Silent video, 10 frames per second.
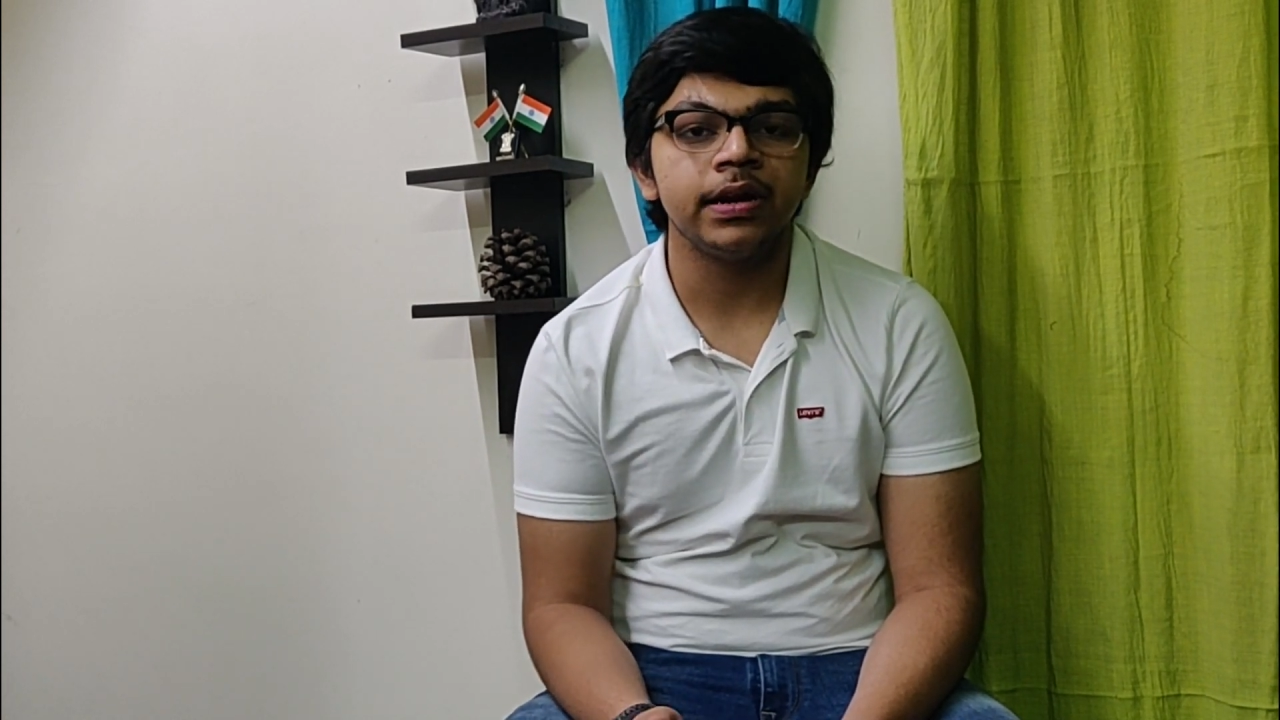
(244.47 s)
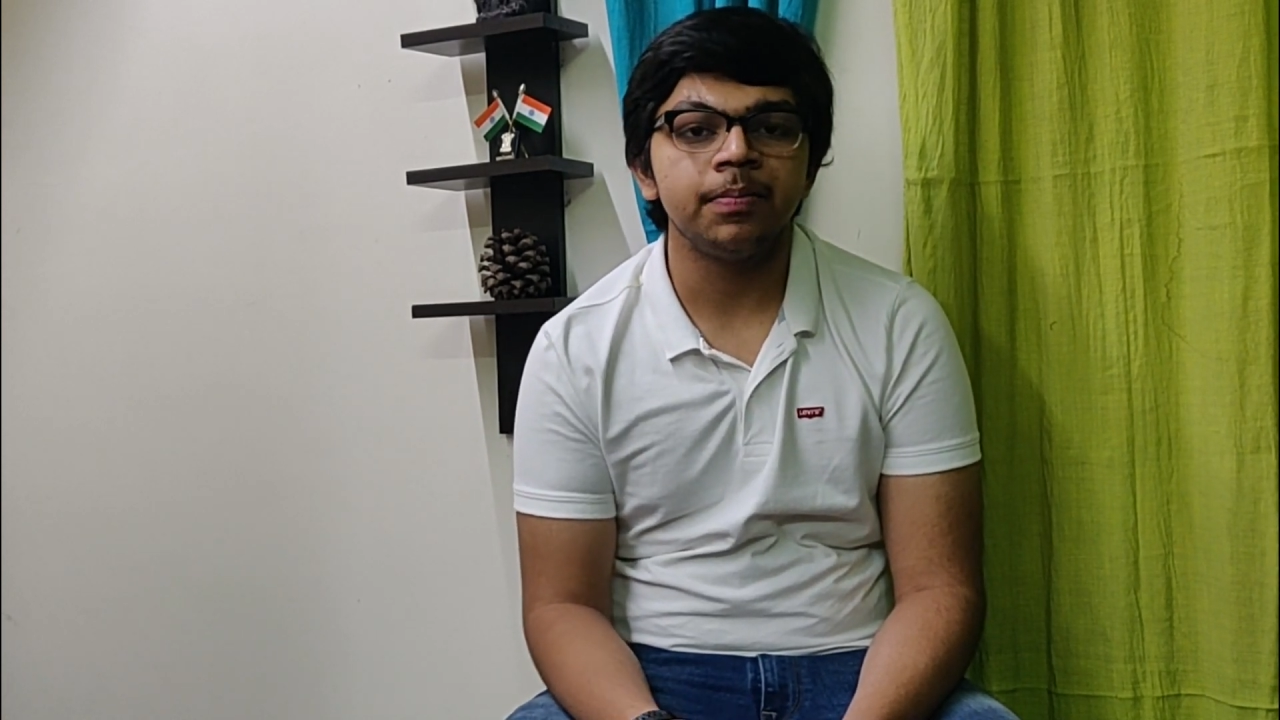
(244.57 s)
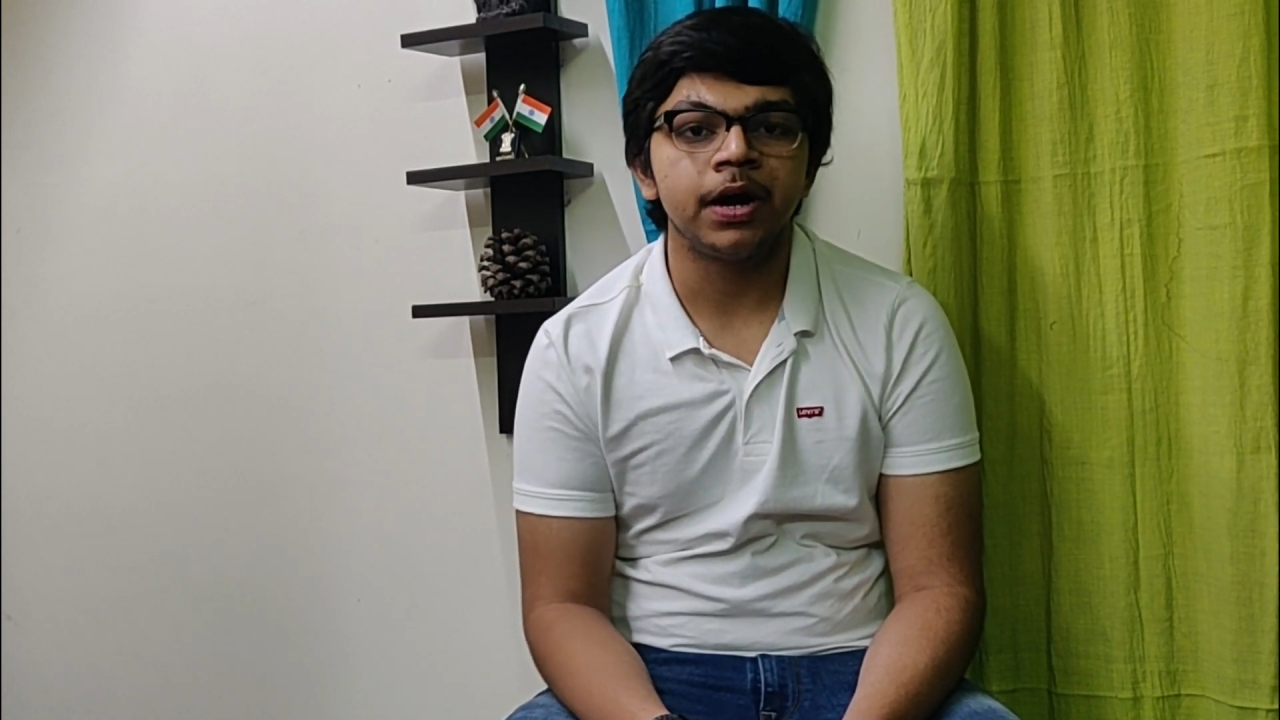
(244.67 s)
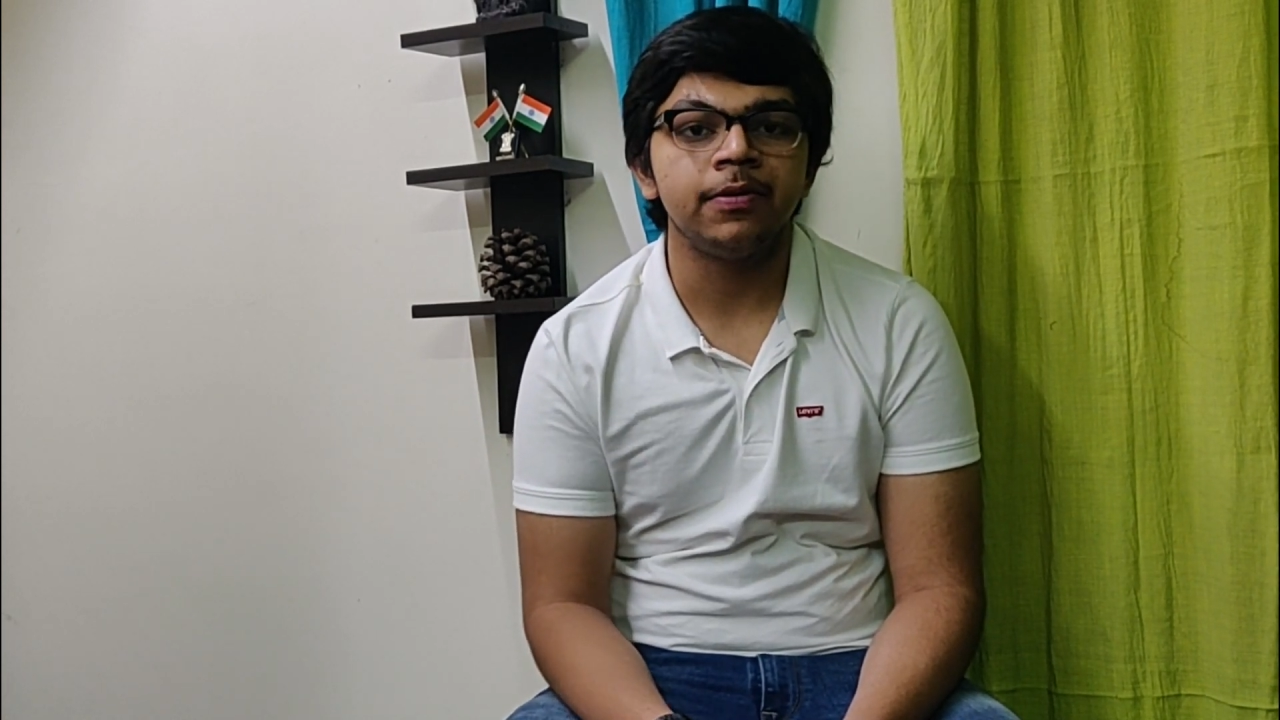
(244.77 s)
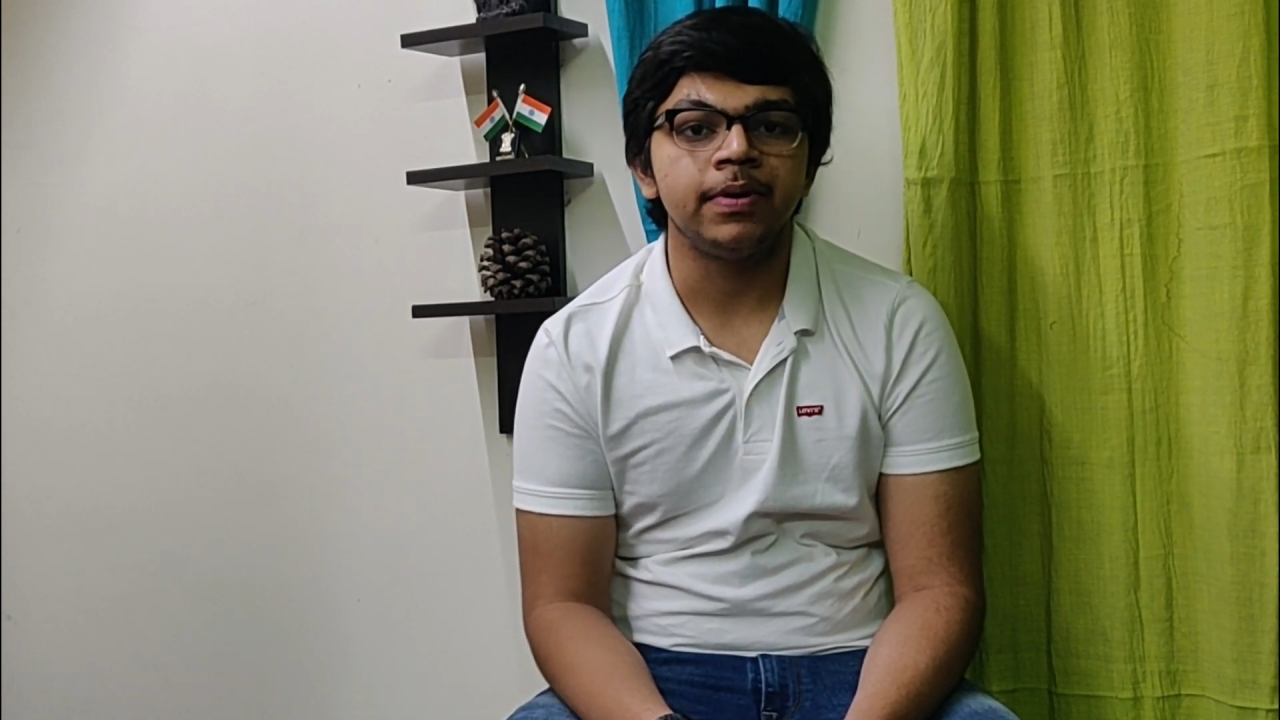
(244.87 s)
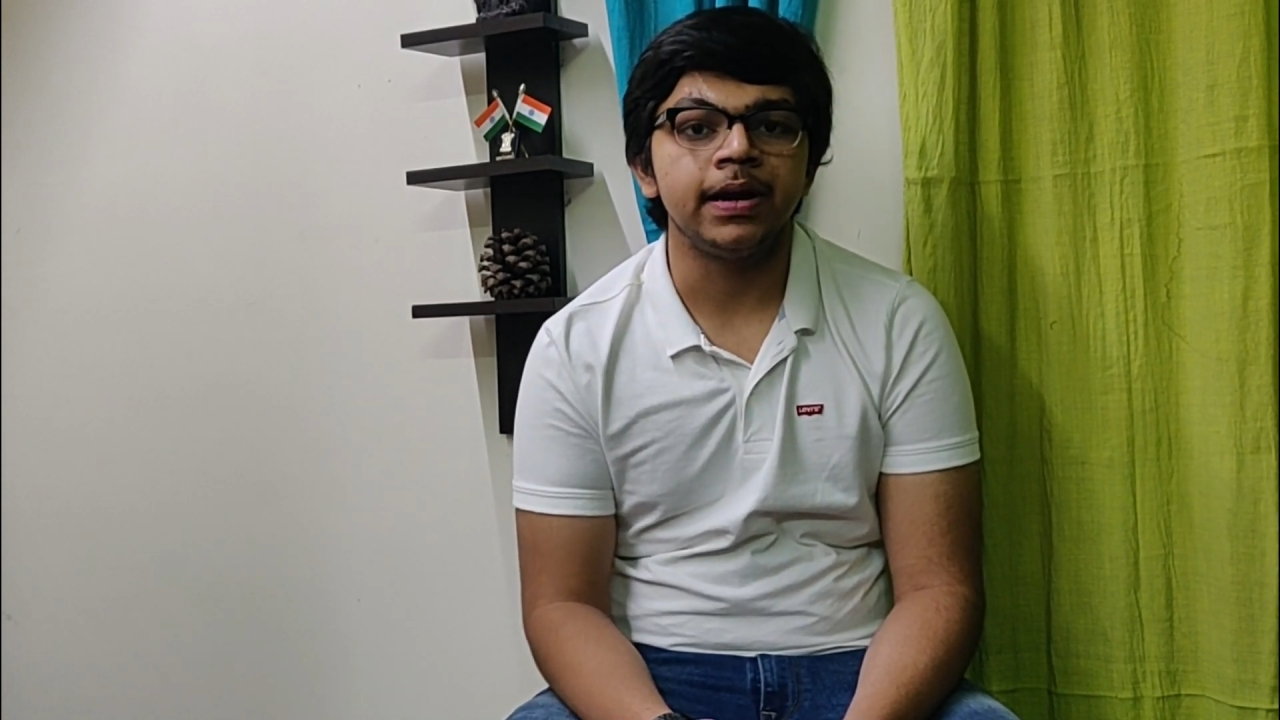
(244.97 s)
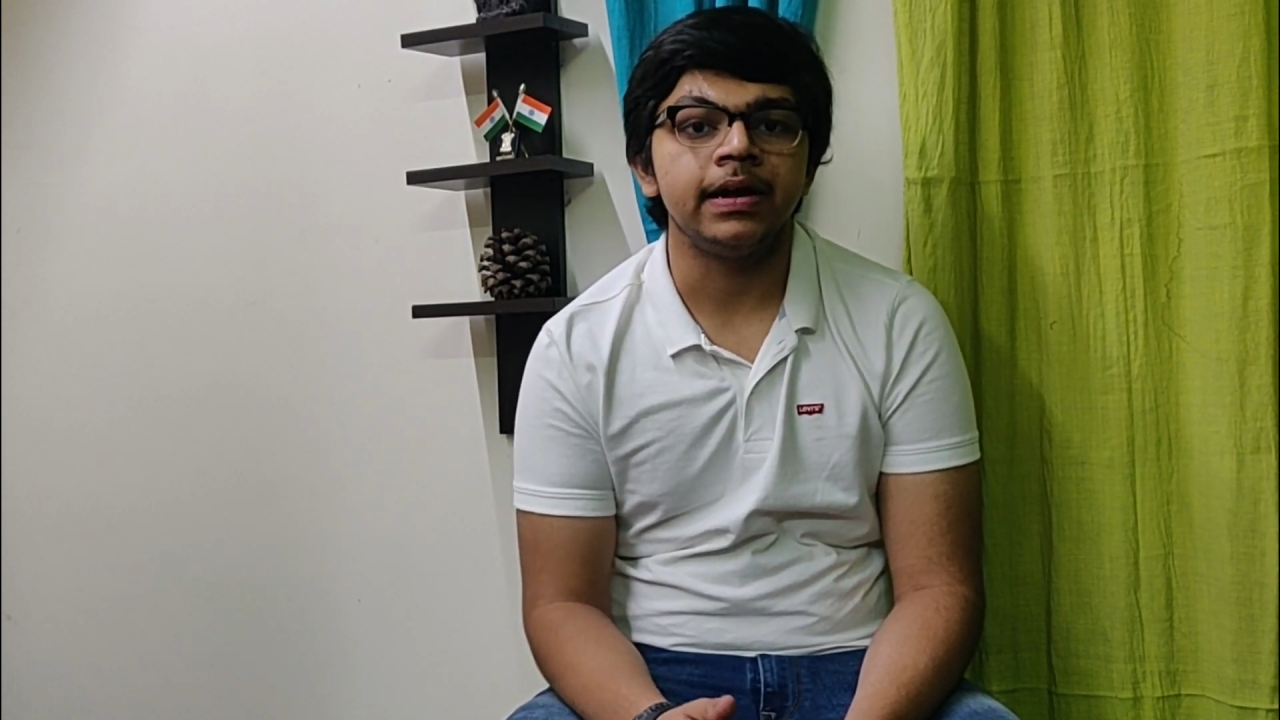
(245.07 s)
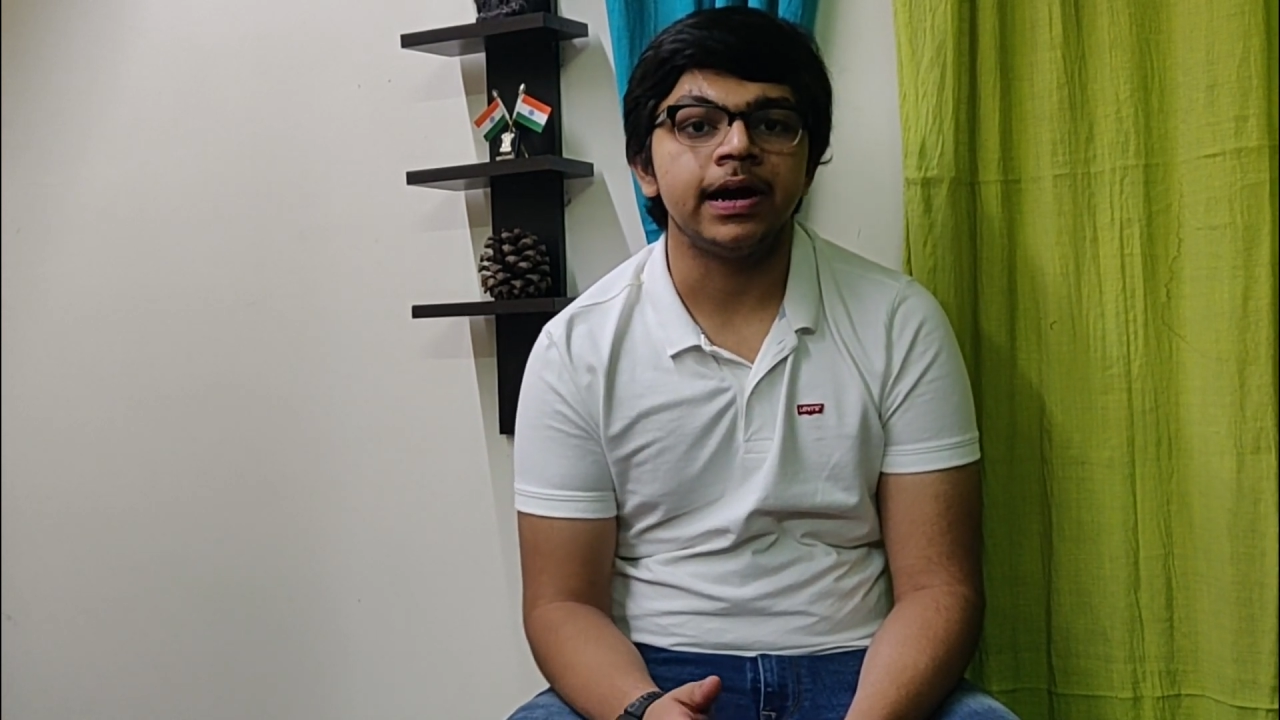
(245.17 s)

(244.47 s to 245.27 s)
department